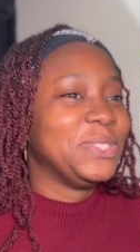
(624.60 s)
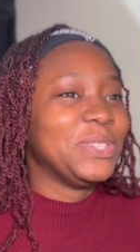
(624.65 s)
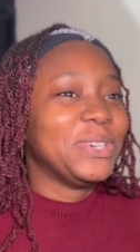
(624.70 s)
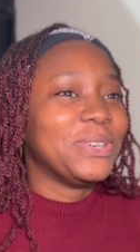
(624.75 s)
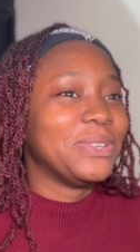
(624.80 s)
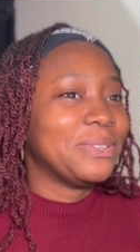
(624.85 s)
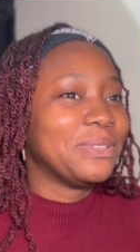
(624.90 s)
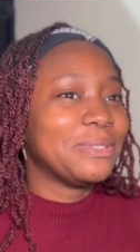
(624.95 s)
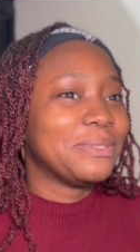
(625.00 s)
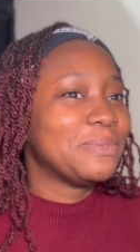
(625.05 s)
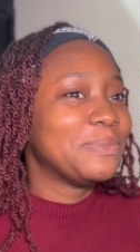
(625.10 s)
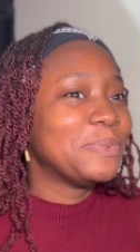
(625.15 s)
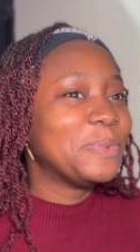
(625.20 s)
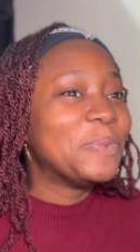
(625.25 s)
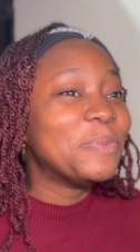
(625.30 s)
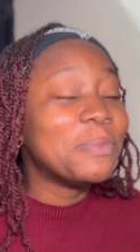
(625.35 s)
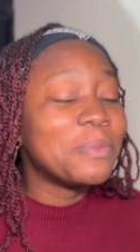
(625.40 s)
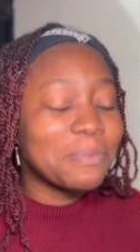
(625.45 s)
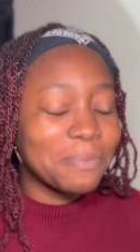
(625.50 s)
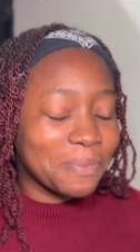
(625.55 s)
No,
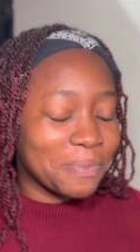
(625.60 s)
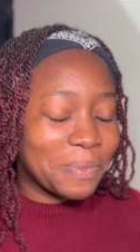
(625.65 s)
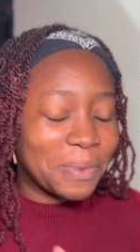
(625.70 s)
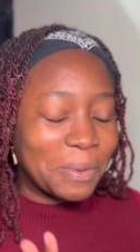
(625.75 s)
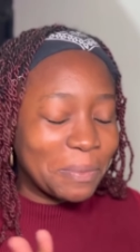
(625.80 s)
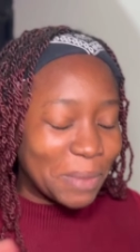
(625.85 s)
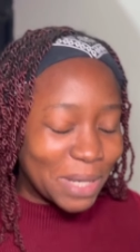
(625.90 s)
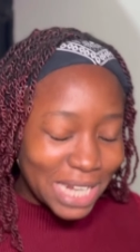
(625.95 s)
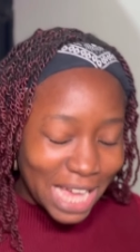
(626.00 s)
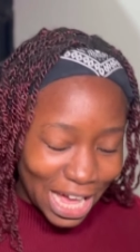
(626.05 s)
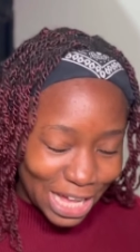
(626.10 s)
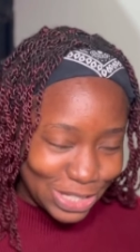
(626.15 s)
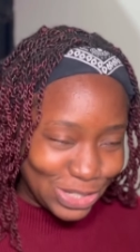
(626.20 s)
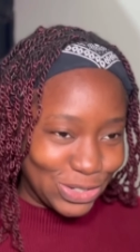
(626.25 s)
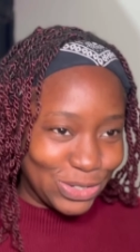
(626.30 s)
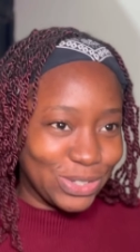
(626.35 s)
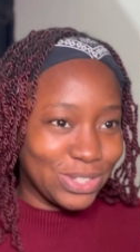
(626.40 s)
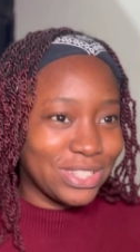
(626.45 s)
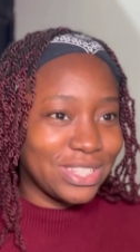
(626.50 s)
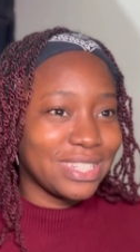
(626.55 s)
but not
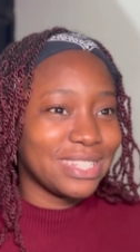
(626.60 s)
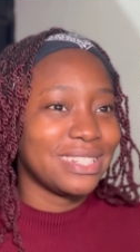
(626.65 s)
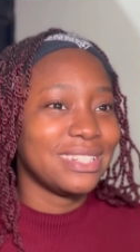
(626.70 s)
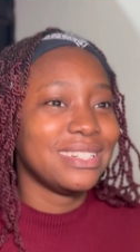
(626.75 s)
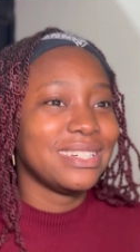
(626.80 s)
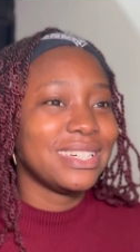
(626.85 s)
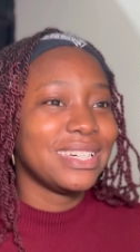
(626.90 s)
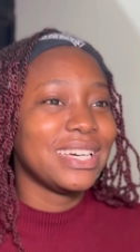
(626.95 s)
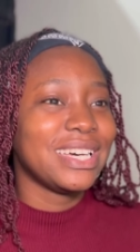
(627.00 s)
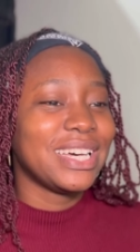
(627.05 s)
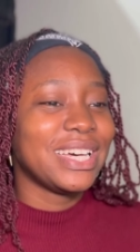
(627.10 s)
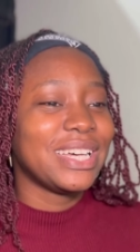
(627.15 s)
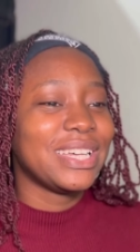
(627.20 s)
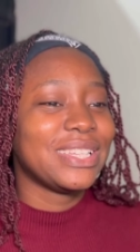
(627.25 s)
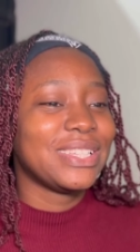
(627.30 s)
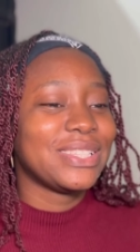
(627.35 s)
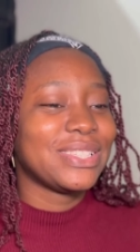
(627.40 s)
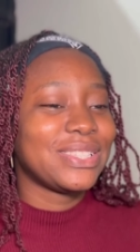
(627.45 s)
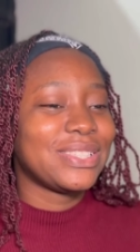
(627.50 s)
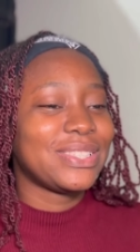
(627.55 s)
George.
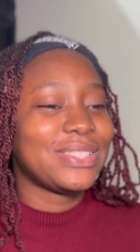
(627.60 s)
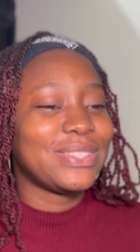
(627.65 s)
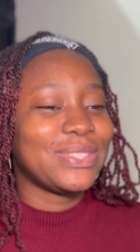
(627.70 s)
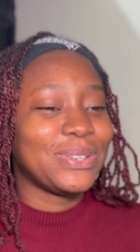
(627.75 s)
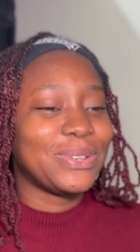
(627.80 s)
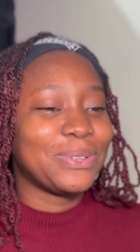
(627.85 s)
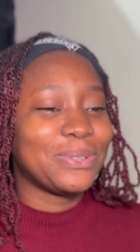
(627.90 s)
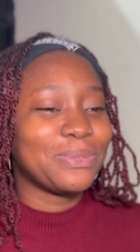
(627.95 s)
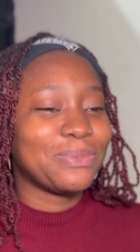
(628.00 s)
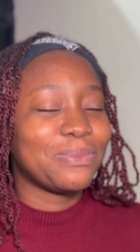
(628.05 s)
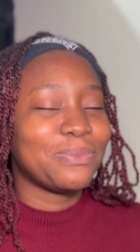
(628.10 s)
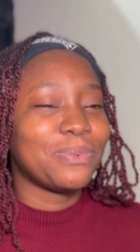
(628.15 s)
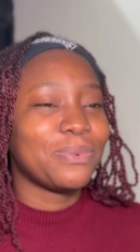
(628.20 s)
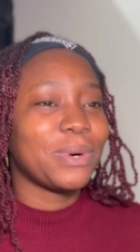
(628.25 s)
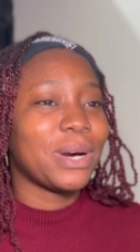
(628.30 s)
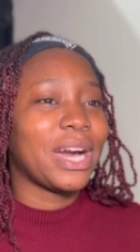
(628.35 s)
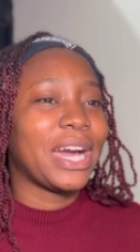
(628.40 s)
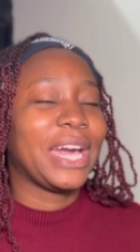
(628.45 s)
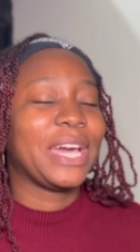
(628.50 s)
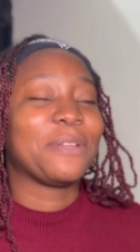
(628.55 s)
So,
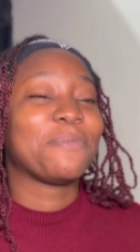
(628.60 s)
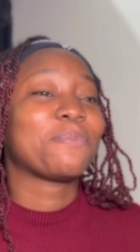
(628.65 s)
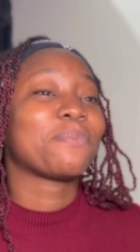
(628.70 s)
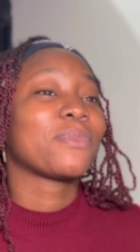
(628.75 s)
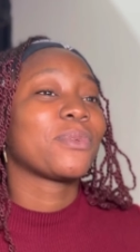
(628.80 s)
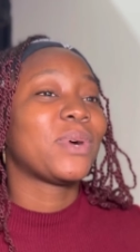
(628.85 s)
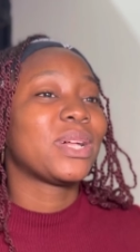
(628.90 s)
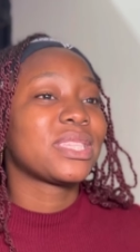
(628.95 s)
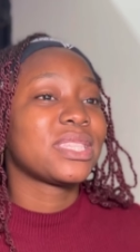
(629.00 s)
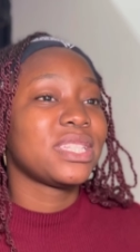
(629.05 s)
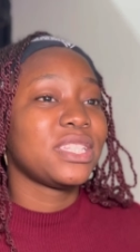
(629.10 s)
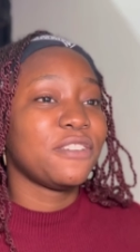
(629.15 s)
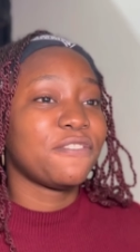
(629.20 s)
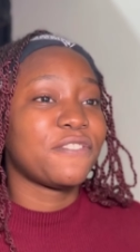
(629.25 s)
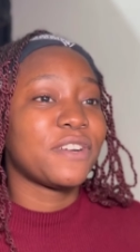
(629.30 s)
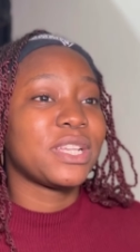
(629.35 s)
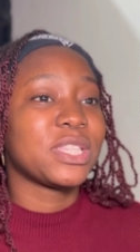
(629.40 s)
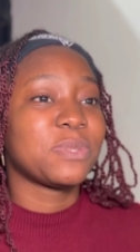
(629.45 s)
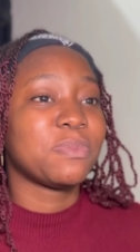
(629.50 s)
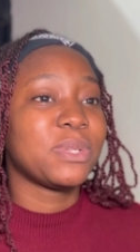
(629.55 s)
I what's the
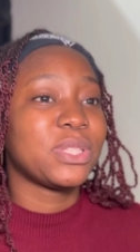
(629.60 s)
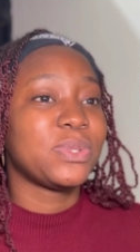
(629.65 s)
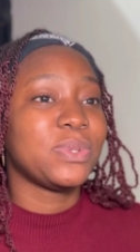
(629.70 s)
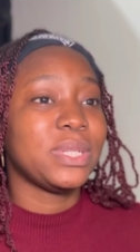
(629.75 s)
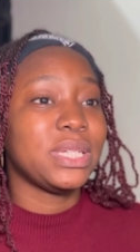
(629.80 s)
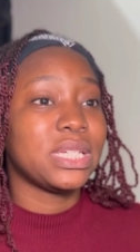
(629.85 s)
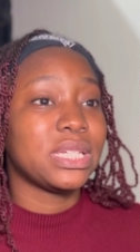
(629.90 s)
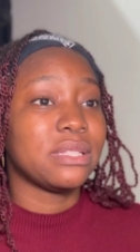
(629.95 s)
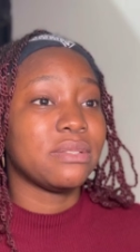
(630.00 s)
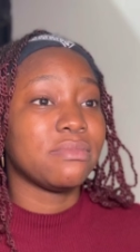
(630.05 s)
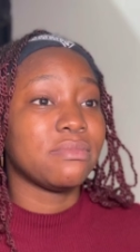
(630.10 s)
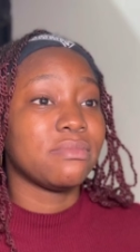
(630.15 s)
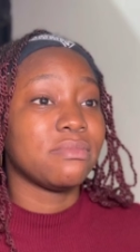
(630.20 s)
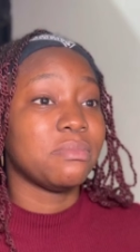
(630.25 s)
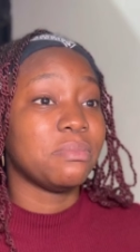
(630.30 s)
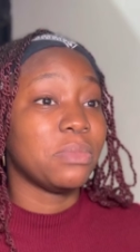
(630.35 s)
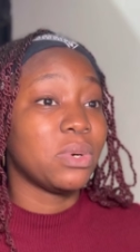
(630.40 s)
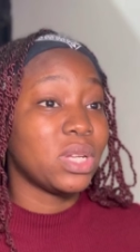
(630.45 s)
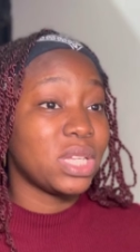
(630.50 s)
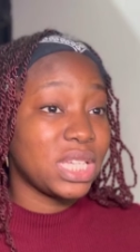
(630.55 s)
difference between
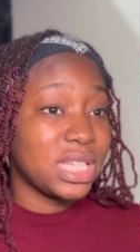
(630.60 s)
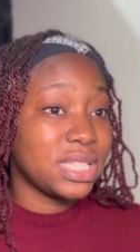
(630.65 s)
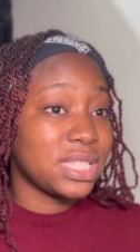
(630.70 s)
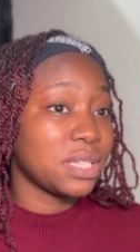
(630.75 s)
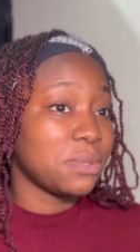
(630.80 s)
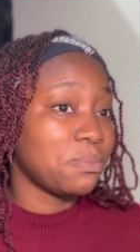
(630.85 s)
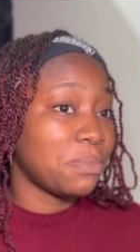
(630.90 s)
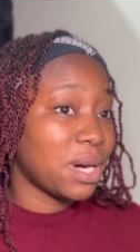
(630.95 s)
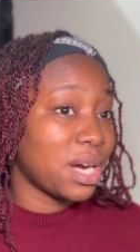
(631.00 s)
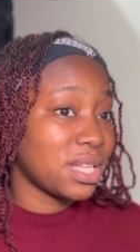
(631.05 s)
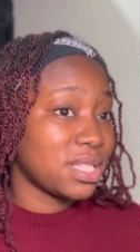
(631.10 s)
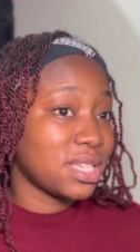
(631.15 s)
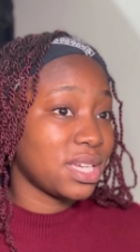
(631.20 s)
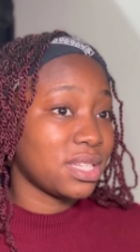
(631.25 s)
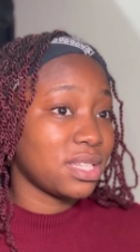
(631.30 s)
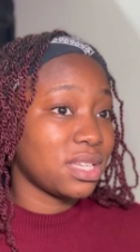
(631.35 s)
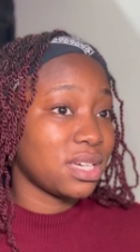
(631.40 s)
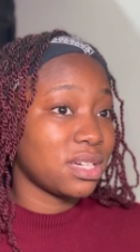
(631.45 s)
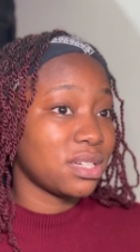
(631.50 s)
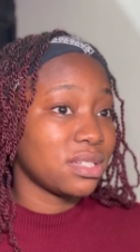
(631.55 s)
Mullins in
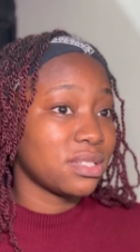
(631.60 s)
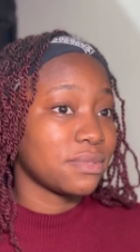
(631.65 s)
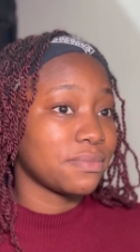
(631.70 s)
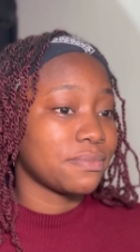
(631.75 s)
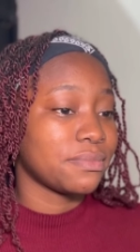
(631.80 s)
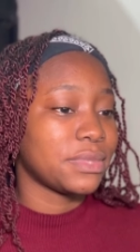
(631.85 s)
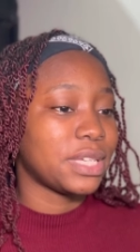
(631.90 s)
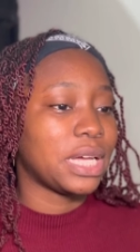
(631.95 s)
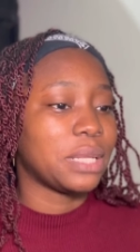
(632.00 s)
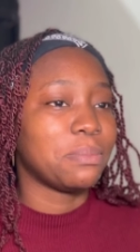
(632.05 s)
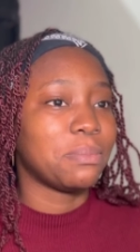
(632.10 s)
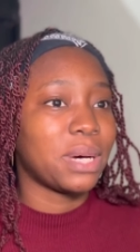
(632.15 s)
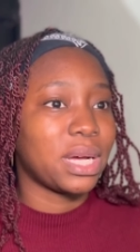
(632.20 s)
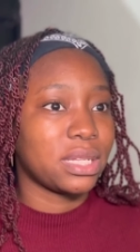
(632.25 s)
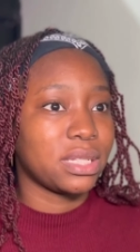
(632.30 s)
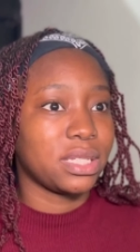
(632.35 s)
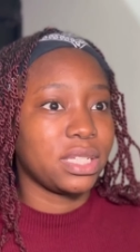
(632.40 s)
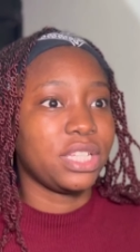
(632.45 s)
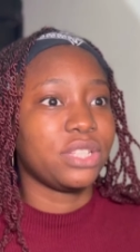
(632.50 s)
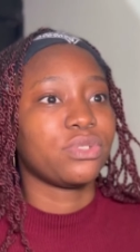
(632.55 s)
bartender and
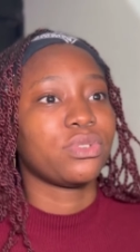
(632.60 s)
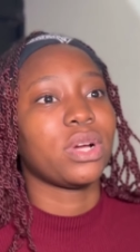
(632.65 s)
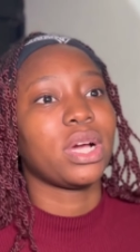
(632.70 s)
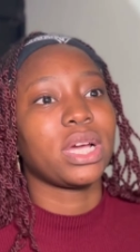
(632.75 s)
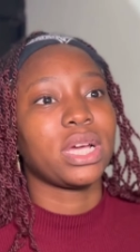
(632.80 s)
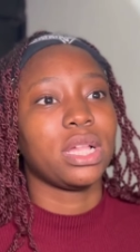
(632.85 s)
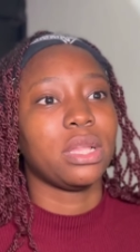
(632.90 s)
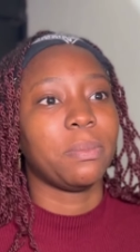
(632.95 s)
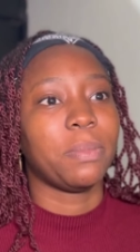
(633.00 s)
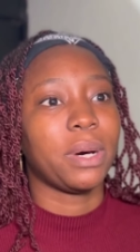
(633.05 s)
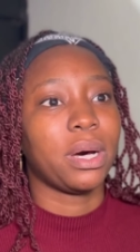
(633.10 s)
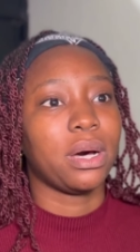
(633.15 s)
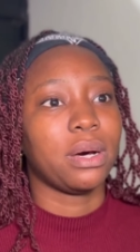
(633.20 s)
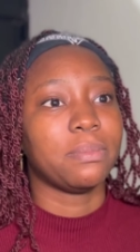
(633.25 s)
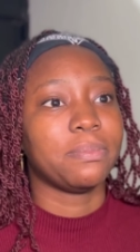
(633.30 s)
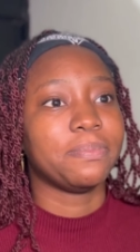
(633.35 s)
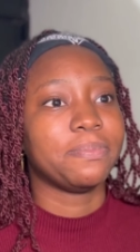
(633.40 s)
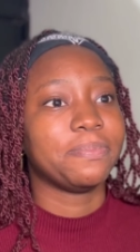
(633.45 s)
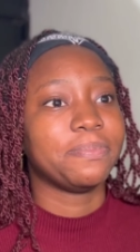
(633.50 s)
Madden in Royal Palm?